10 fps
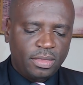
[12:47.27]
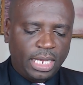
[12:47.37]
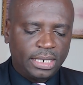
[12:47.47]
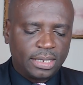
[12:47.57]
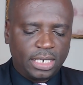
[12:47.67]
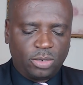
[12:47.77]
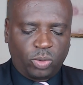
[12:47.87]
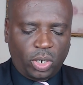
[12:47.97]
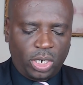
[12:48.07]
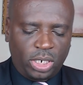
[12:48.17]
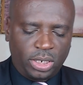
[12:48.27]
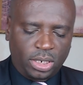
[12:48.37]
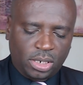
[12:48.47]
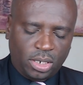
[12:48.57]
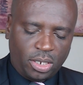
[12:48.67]
that is in the
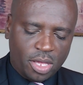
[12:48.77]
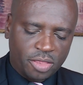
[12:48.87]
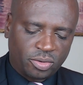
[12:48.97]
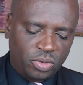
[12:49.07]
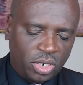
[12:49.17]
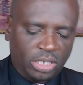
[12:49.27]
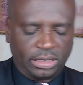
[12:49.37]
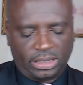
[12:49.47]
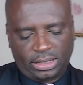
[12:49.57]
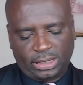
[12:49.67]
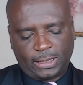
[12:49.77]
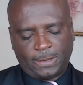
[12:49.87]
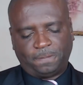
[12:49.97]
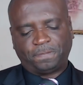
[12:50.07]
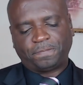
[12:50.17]
world through lust.
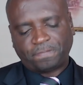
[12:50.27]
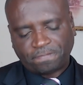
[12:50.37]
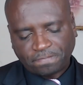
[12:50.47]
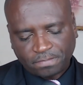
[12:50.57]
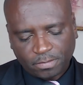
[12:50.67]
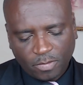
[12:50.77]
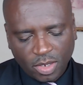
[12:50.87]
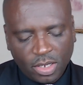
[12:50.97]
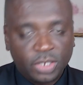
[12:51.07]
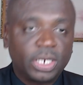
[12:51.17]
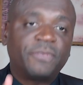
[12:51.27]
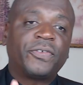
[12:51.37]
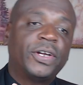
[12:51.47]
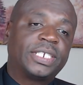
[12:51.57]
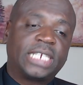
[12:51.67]
So the
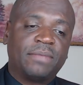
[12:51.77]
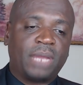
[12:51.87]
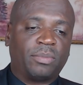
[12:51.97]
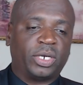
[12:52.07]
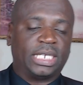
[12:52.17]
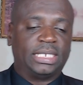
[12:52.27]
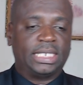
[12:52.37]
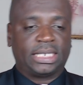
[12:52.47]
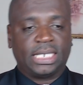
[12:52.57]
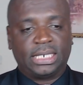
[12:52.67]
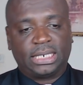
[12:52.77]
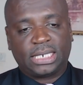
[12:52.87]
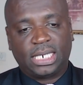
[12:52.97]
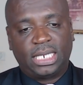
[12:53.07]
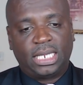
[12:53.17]
first step, my brothers and sisters,
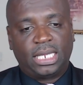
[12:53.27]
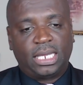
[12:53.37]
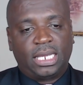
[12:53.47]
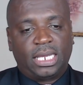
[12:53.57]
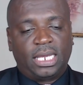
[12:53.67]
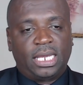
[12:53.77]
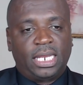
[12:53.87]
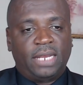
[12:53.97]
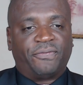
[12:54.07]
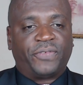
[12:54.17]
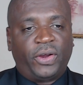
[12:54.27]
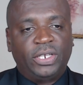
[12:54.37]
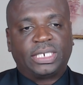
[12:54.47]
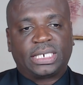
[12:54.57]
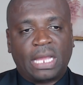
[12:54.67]
the
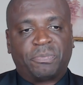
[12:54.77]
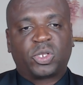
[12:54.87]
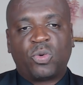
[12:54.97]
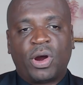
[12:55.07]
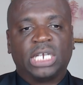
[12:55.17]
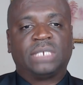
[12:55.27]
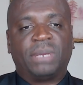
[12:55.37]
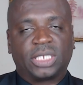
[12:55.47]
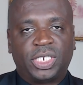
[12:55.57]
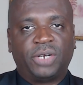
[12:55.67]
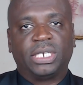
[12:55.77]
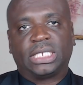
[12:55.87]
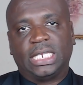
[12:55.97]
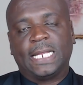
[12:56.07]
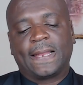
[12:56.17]
first step towards
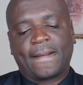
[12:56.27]
maturity